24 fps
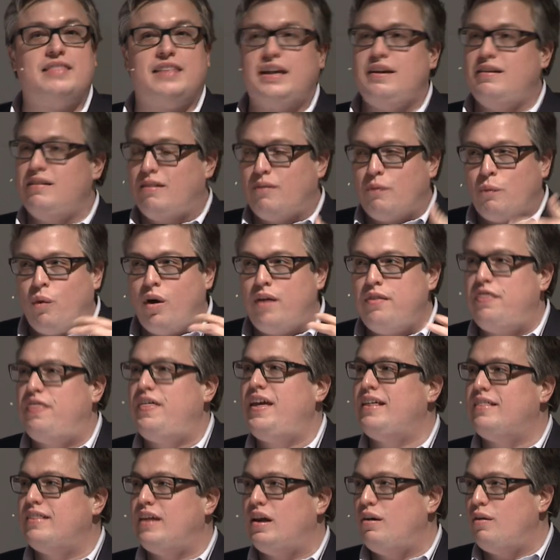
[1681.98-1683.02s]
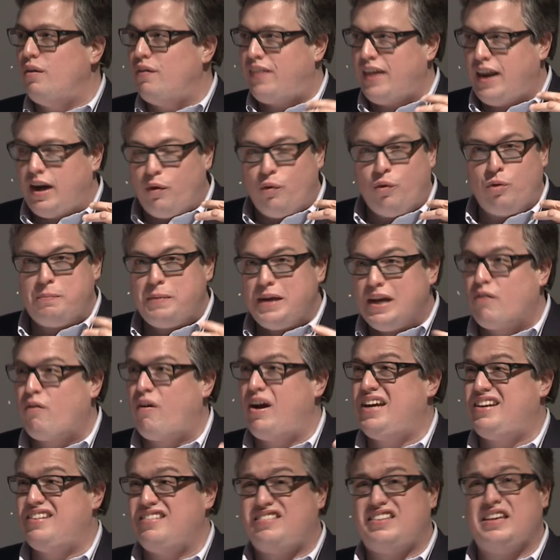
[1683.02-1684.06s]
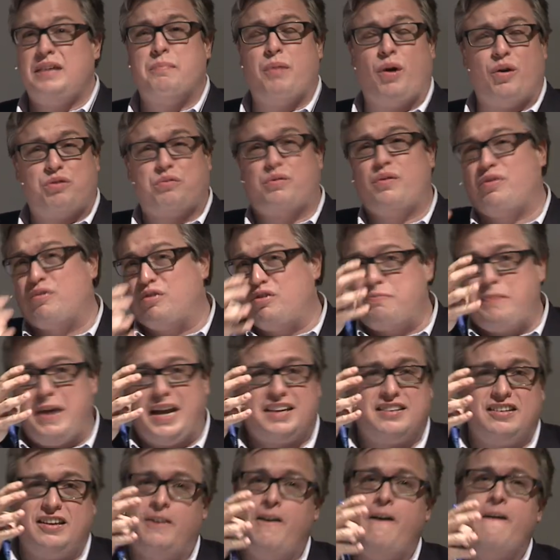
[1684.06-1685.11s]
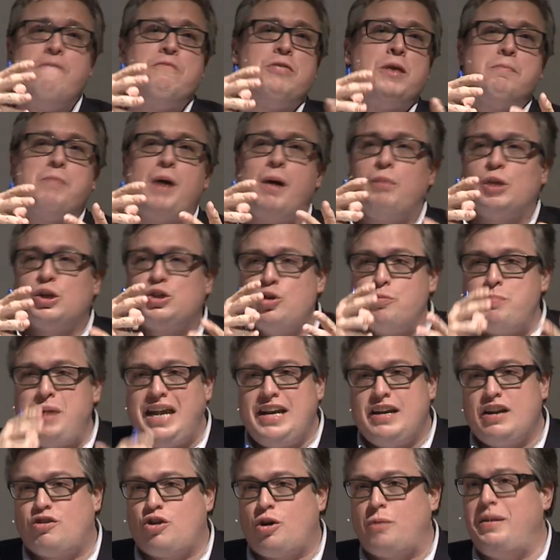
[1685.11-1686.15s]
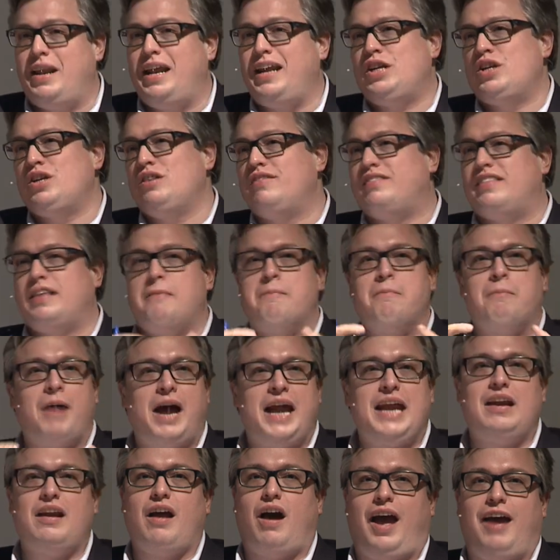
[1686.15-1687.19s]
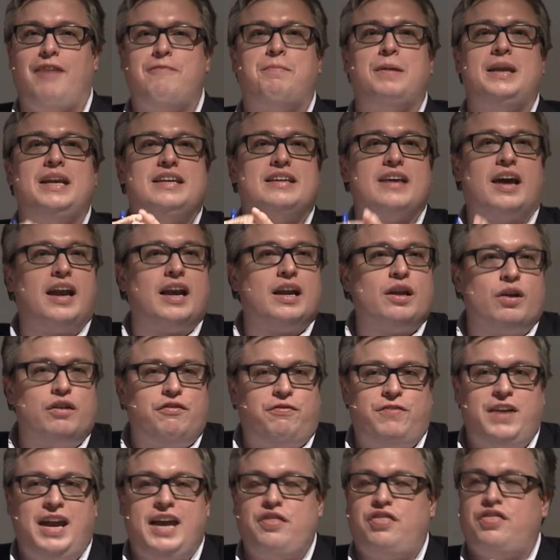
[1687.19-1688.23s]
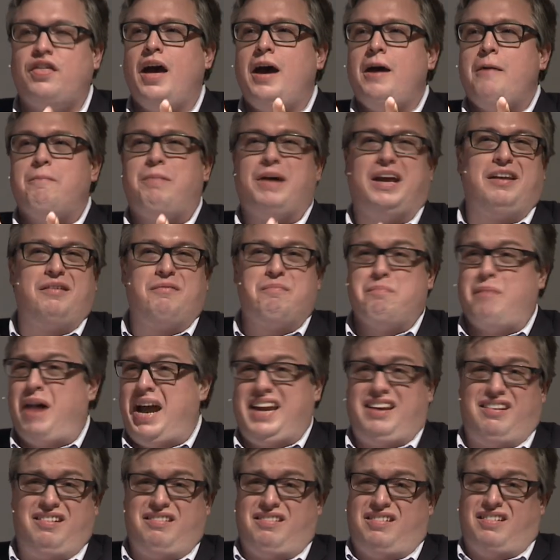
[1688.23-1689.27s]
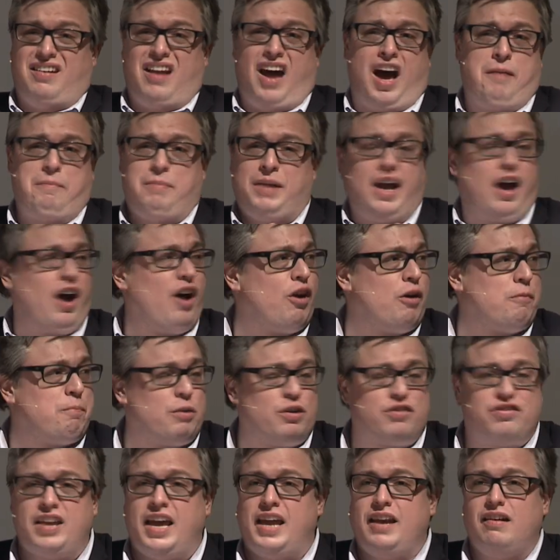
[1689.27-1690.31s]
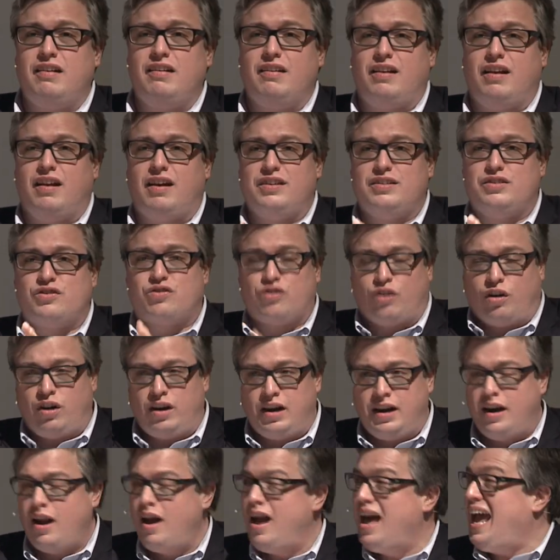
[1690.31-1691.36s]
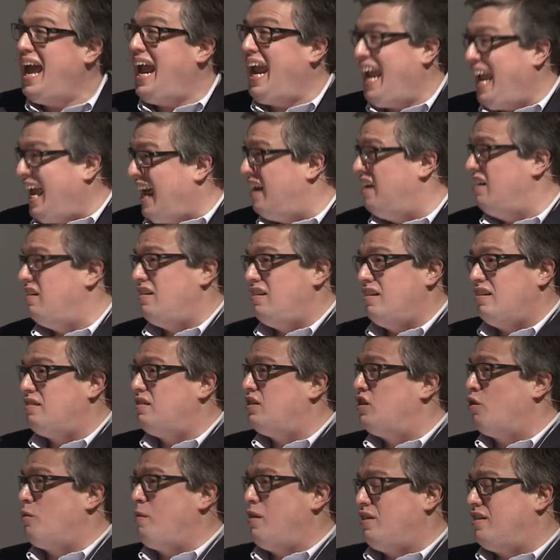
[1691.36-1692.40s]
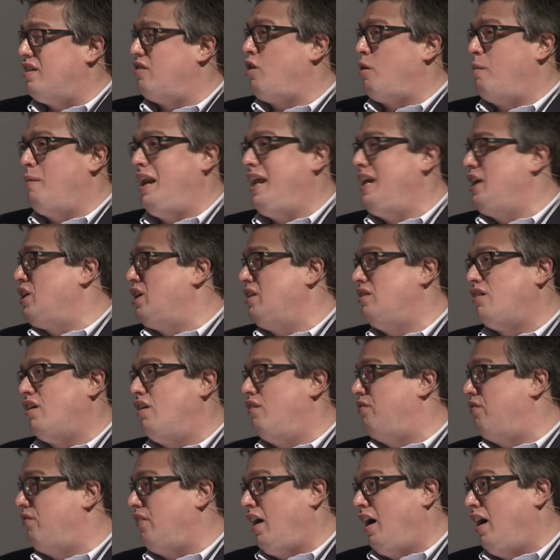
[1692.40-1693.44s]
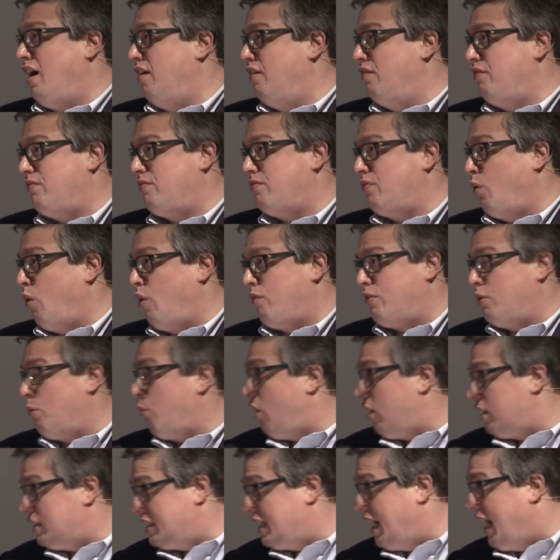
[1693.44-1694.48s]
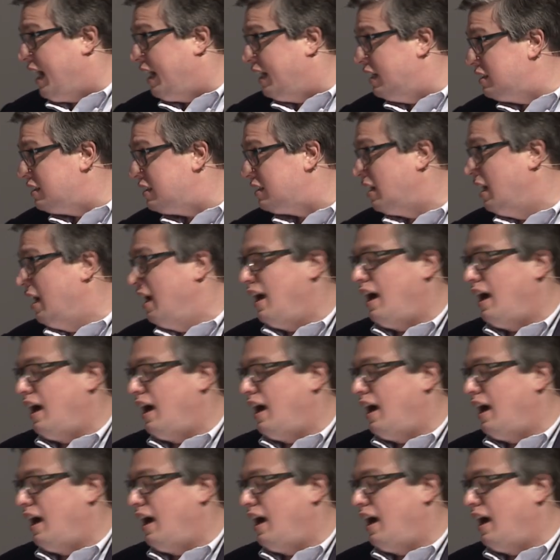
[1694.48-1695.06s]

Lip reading: that it would be great to see, both with respect to public domain determinations that might have been done in good faith but might not be 100% certain, and determinations of orphan work status,